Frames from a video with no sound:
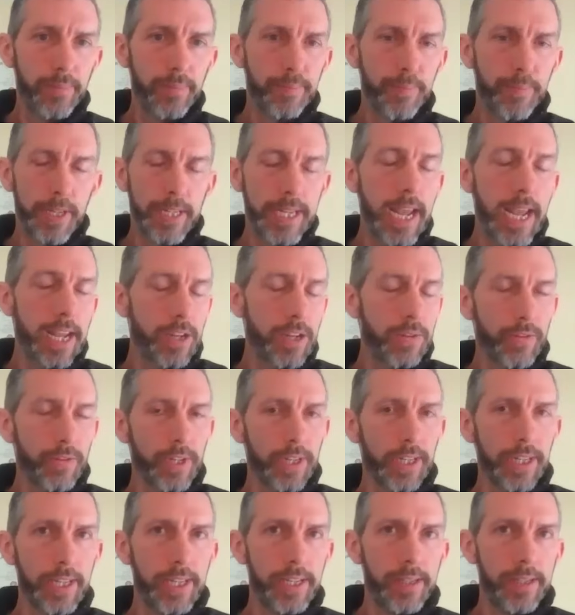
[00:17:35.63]
But yeah,
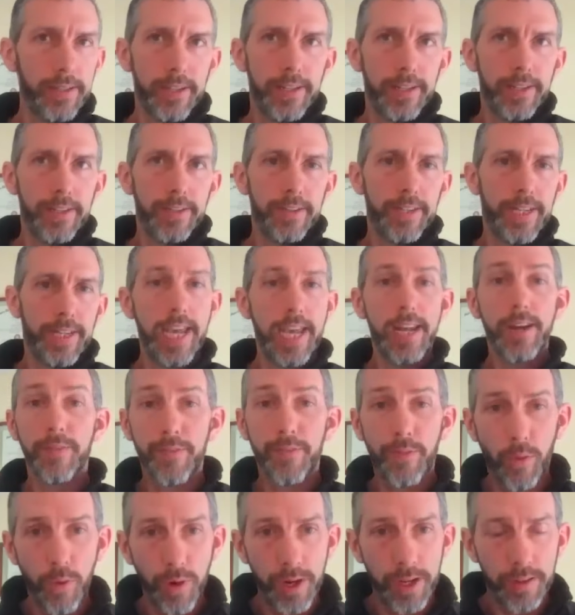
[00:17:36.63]
you can't
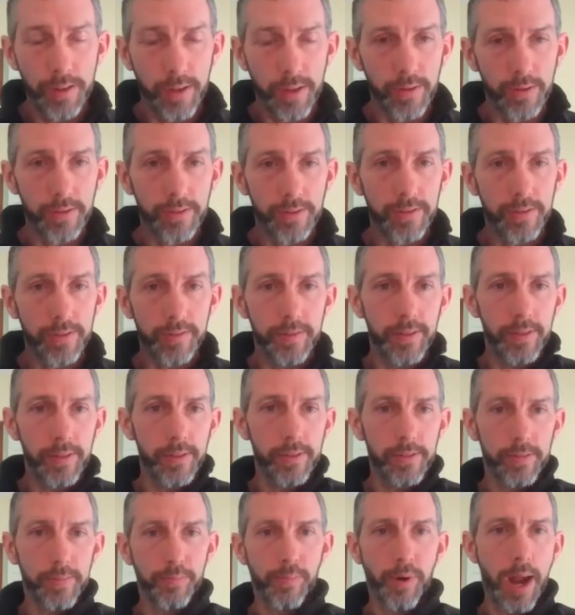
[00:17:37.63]
avoid
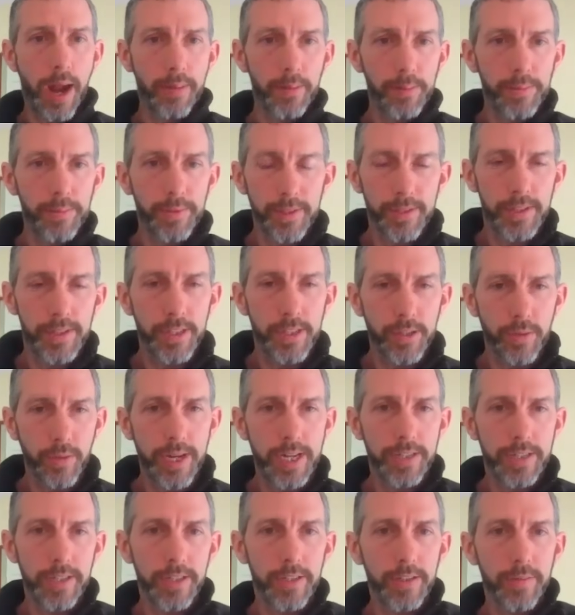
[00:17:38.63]
those problems and
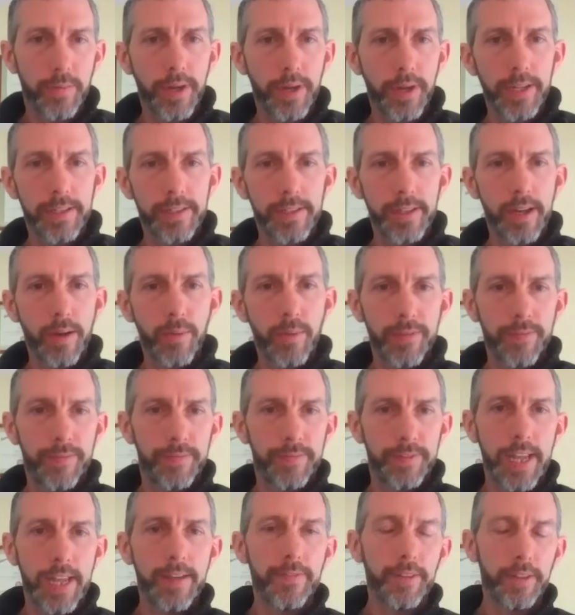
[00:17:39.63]
situations, but
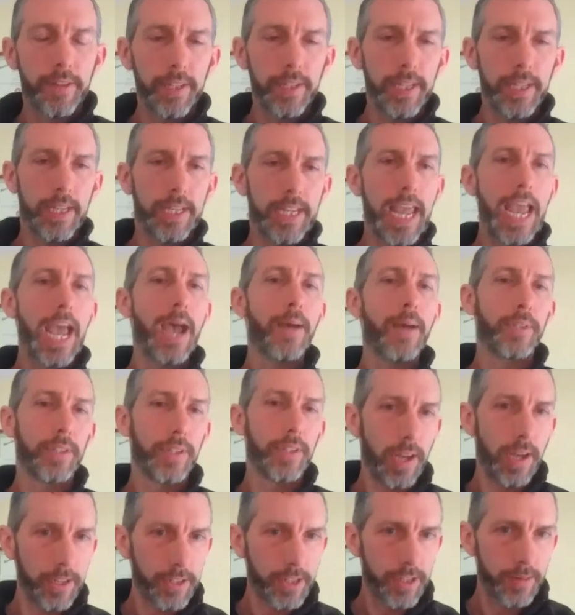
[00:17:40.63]
we've definitely kept
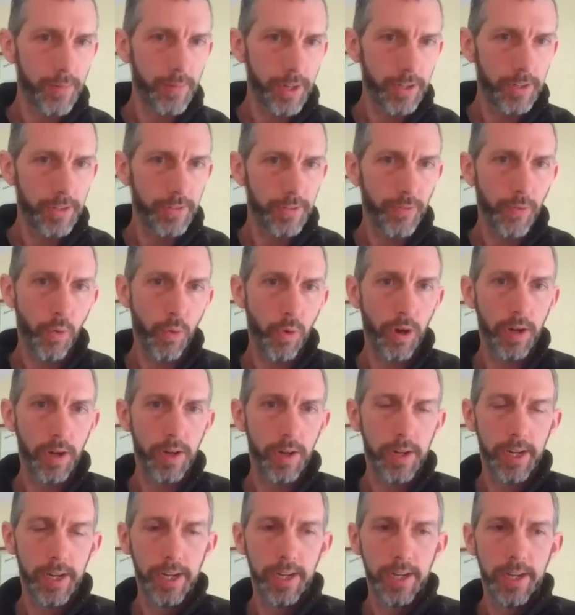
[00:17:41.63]
customers
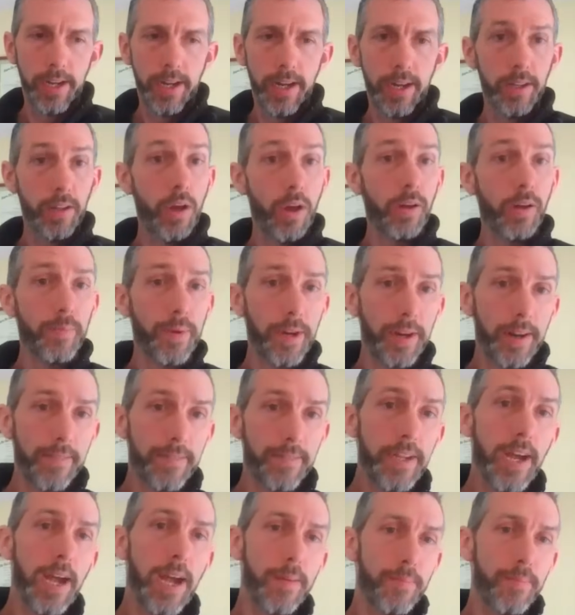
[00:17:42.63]
for a long period of
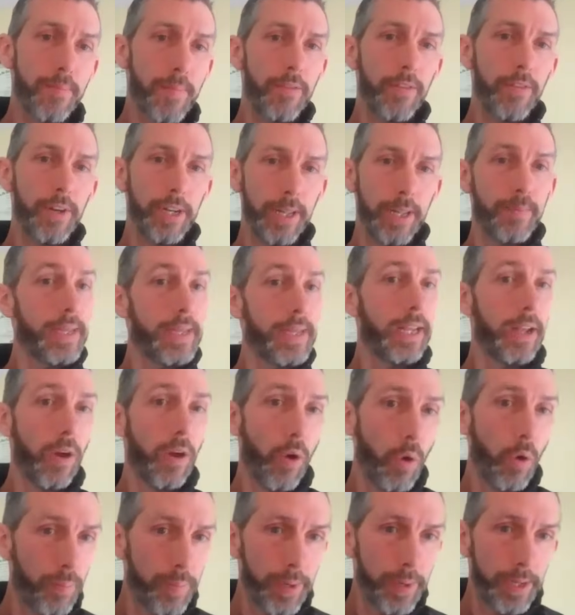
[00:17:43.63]
time by really being
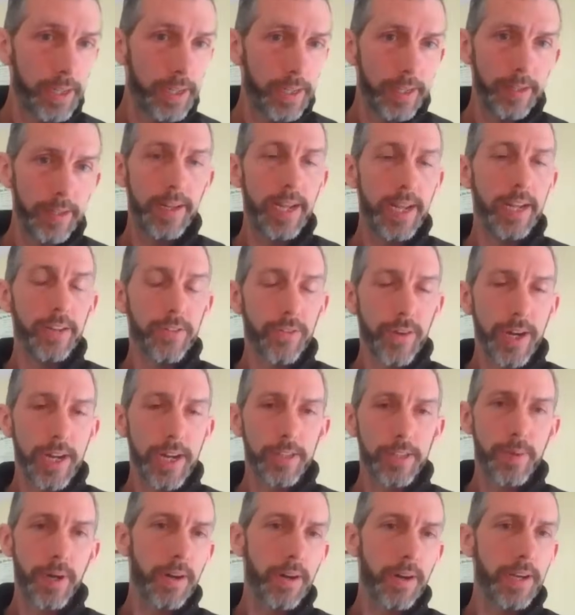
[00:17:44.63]
open and
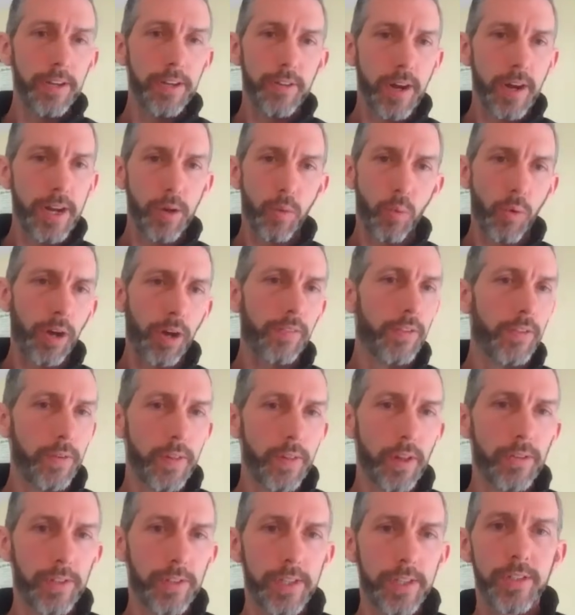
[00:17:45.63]
transparent and trying to work through
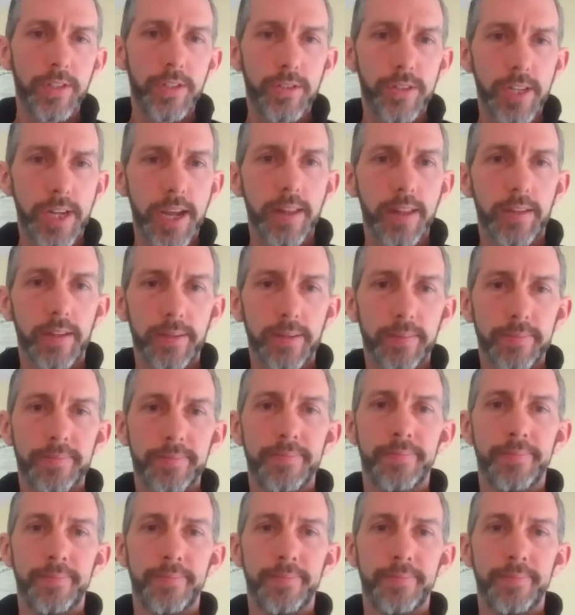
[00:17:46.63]
those issues together.